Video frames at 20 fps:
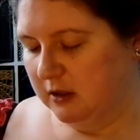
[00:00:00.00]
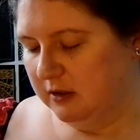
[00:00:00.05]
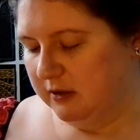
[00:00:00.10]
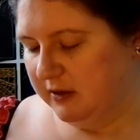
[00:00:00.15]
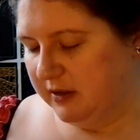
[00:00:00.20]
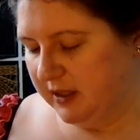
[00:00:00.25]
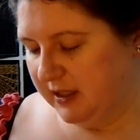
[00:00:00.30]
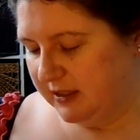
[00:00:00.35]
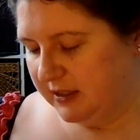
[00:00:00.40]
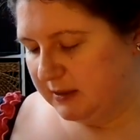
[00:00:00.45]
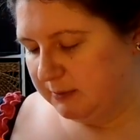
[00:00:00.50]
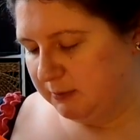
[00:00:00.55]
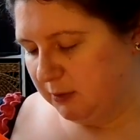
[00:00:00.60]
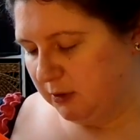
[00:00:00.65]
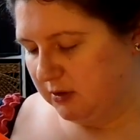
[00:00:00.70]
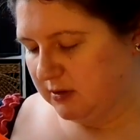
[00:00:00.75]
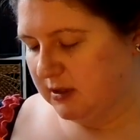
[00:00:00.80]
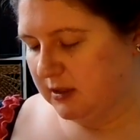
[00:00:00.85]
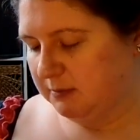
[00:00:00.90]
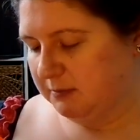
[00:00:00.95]
This
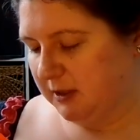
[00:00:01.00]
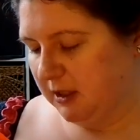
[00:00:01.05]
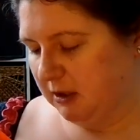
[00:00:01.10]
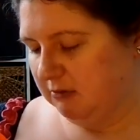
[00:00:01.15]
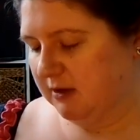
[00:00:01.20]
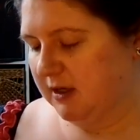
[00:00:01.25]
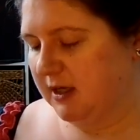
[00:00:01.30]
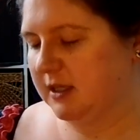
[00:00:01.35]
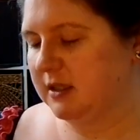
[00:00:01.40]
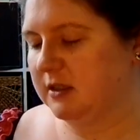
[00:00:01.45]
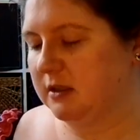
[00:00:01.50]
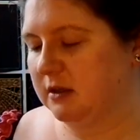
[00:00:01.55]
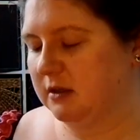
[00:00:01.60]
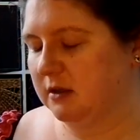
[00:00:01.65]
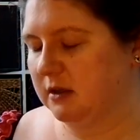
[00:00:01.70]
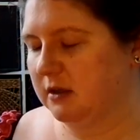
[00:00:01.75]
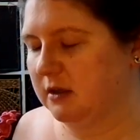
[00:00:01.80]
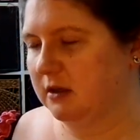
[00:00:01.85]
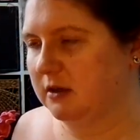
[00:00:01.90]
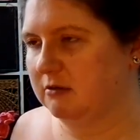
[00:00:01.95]
box has been
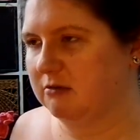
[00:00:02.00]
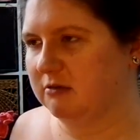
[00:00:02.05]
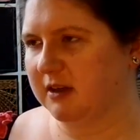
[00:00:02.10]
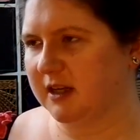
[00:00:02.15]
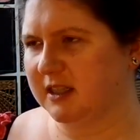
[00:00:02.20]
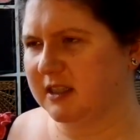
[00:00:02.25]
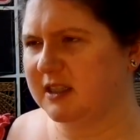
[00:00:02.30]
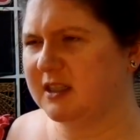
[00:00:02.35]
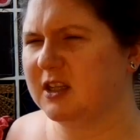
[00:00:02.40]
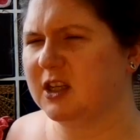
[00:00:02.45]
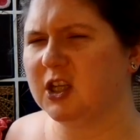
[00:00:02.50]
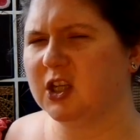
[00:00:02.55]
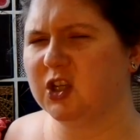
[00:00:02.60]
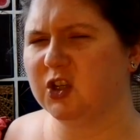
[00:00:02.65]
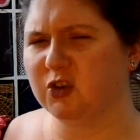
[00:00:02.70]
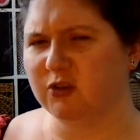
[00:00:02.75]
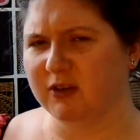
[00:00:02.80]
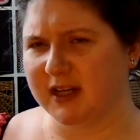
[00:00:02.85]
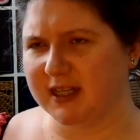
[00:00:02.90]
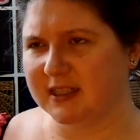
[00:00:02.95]

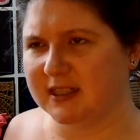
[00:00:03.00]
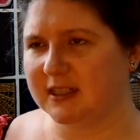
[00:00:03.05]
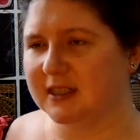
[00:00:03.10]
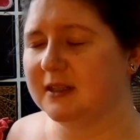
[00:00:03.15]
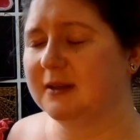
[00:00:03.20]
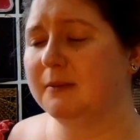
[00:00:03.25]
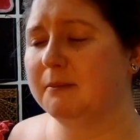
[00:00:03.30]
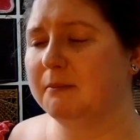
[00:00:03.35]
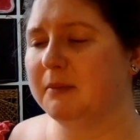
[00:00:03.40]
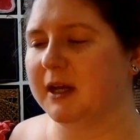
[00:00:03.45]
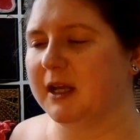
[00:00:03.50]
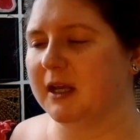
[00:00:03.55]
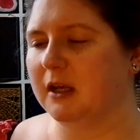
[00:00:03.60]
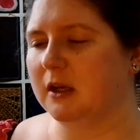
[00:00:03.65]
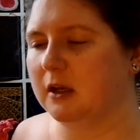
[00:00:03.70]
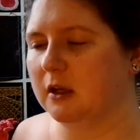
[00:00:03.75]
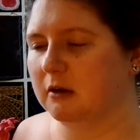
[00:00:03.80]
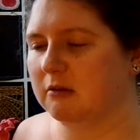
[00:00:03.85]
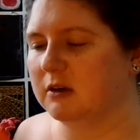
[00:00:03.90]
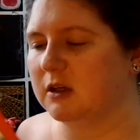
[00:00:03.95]
curated by
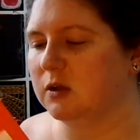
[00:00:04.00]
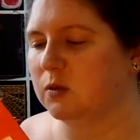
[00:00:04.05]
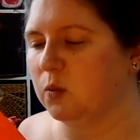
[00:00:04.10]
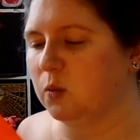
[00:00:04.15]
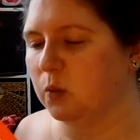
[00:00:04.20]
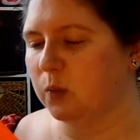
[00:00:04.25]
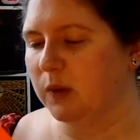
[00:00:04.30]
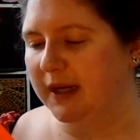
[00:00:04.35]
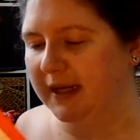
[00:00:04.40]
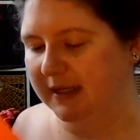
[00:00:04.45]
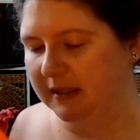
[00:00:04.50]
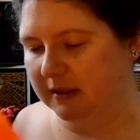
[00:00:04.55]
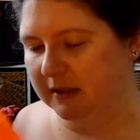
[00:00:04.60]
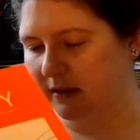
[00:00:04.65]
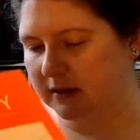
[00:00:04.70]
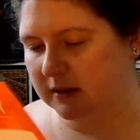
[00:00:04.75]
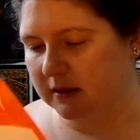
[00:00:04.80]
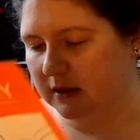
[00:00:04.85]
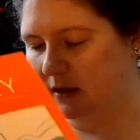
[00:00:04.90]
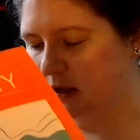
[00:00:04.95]
Lauren
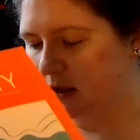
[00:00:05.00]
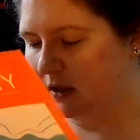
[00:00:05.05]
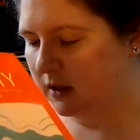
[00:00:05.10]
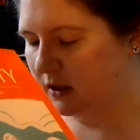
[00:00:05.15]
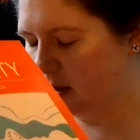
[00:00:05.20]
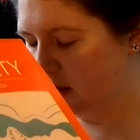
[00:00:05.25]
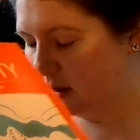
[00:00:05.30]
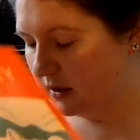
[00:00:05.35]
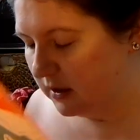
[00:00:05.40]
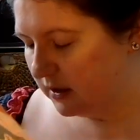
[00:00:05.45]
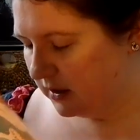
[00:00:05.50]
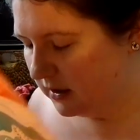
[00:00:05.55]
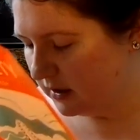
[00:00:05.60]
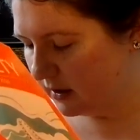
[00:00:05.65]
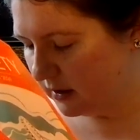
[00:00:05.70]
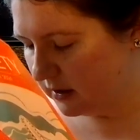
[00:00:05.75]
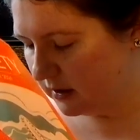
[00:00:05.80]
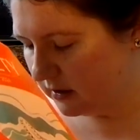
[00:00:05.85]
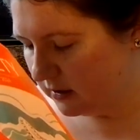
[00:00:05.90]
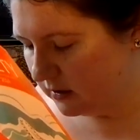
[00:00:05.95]
Willis,
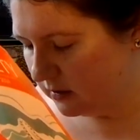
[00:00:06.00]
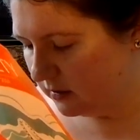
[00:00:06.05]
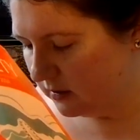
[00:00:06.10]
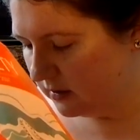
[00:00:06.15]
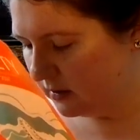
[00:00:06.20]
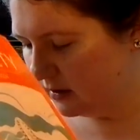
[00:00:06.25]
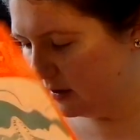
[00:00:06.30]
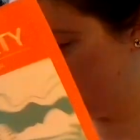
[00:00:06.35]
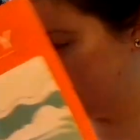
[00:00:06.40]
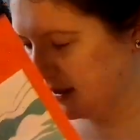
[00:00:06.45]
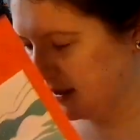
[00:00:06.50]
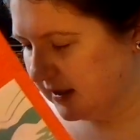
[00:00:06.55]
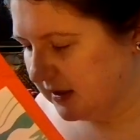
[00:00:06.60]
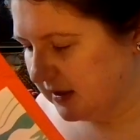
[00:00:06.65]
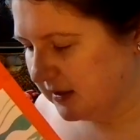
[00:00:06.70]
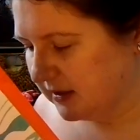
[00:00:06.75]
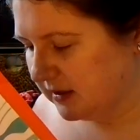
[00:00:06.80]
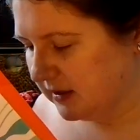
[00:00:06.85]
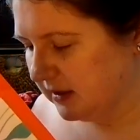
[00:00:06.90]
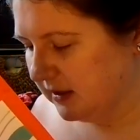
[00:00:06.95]
who
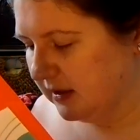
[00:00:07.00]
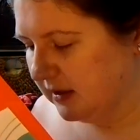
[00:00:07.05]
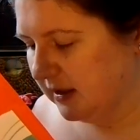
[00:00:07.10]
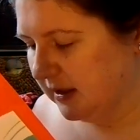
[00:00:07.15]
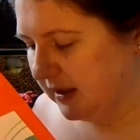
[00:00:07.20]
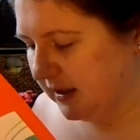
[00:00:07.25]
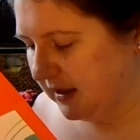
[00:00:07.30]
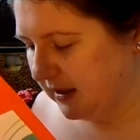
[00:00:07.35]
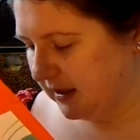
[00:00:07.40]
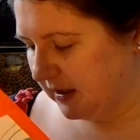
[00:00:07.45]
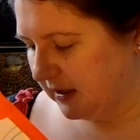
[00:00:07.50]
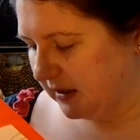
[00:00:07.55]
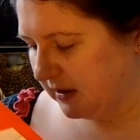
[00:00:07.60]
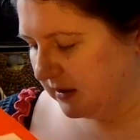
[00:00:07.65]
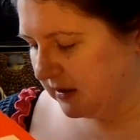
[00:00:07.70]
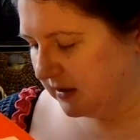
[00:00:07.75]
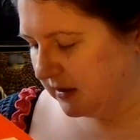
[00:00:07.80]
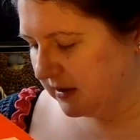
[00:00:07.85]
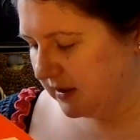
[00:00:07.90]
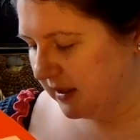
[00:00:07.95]
is a
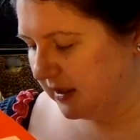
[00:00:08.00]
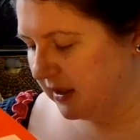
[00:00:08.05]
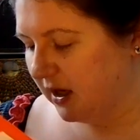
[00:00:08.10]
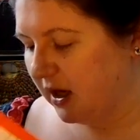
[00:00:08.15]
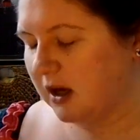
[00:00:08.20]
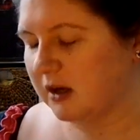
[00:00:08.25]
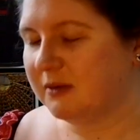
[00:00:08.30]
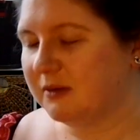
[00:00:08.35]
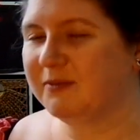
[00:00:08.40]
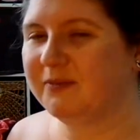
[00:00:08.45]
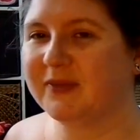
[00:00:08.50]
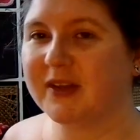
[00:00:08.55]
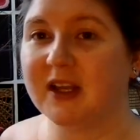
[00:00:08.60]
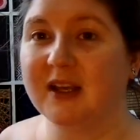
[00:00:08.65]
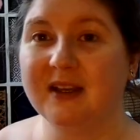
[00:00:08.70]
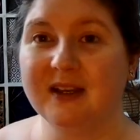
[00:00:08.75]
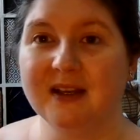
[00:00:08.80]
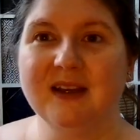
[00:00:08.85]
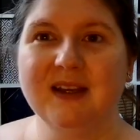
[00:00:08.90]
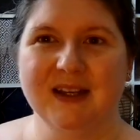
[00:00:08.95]
designer. Oh,
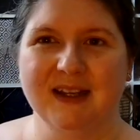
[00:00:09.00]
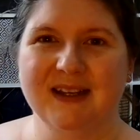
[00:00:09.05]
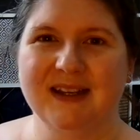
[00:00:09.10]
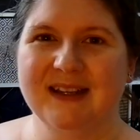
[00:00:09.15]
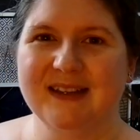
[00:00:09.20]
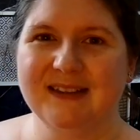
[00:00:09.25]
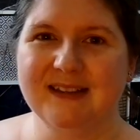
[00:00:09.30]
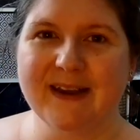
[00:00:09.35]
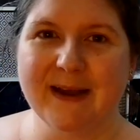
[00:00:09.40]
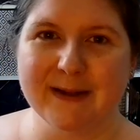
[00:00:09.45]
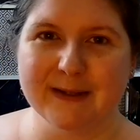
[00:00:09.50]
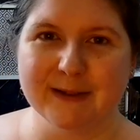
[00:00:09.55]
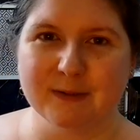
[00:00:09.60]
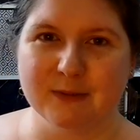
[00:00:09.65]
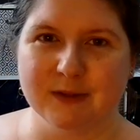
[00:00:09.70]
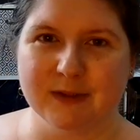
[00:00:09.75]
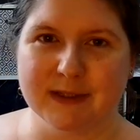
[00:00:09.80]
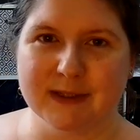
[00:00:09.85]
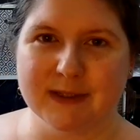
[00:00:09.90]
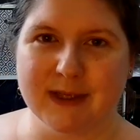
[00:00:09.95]
that's
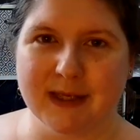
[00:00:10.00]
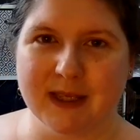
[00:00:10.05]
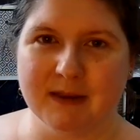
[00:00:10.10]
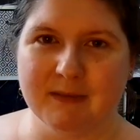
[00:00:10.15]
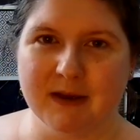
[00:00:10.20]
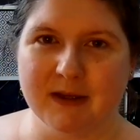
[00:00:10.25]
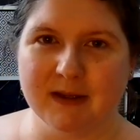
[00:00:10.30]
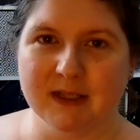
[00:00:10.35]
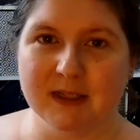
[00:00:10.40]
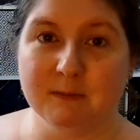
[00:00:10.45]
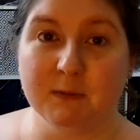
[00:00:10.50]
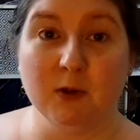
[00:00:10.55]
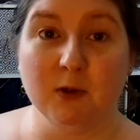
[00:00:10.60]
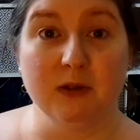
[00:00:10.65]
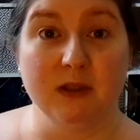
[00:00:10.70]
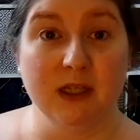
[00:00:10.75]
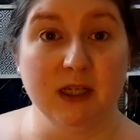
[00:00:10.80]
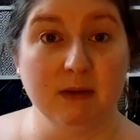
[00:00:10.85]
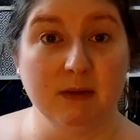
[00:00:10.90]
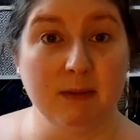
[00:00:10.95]
what's exciting about this
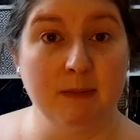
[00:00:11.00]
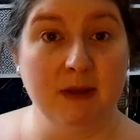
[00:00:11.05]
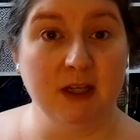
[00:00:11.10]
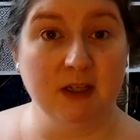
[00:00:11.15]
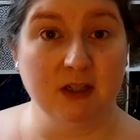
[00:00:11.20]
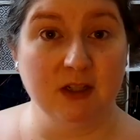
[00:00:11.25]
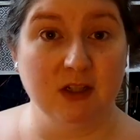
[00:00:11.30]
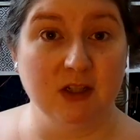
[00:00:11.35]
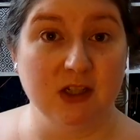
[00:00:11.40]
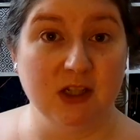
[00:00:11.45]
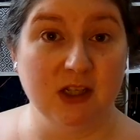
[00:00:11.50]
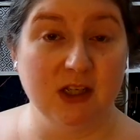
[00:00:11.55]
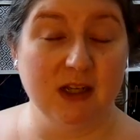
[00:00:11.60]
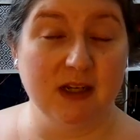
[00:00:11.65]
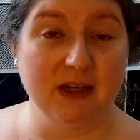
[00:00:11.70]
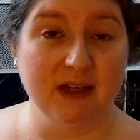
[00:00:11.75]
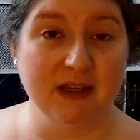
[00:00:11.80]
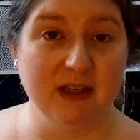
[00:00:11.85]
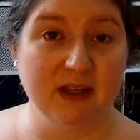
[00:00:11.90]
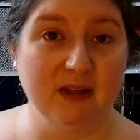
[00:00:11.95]
box. You know, I mentioned
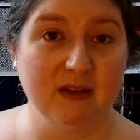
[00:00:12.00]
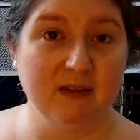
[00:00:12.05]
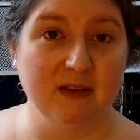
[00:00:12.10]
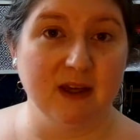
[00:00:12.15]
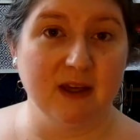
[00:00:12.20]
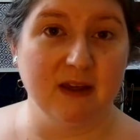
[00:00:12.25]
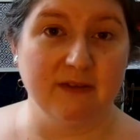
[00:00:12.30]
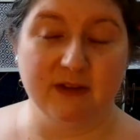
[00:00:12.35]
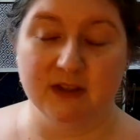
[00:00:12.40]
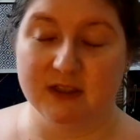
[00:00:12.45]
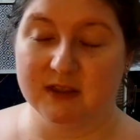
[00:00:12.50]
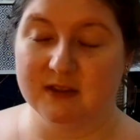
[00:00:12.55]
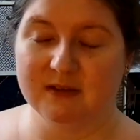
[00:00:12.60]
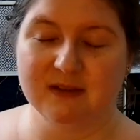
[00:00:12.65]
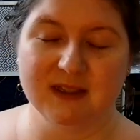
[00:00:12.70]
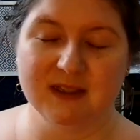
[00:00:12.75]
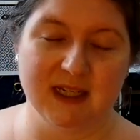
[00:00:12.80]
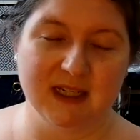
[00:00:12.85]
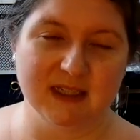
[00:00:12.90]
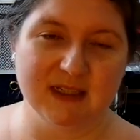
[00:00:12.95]
earlier that I've just
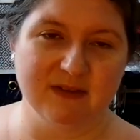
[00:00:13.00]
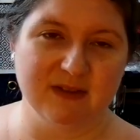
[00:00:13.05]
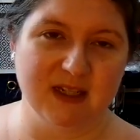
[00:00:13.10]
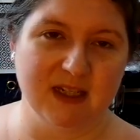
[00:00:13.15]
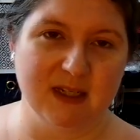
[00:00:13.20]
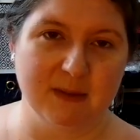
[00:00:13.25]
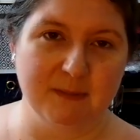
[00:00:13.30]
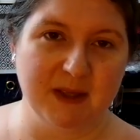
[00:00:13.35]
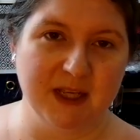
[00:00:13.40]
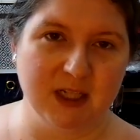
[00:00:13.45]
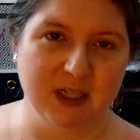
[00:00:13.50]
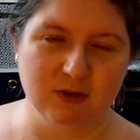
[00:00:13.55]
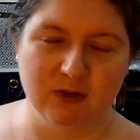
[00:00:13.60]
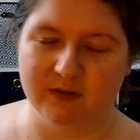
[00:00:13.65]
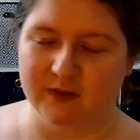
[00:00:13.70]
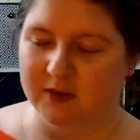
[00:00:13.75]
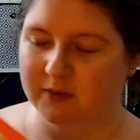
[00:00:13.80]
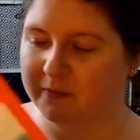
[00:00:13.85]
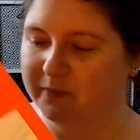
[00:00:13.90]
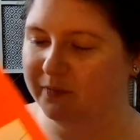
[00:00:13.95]
seen, because I've seen a picture
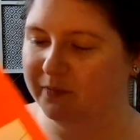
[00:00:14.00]
of her,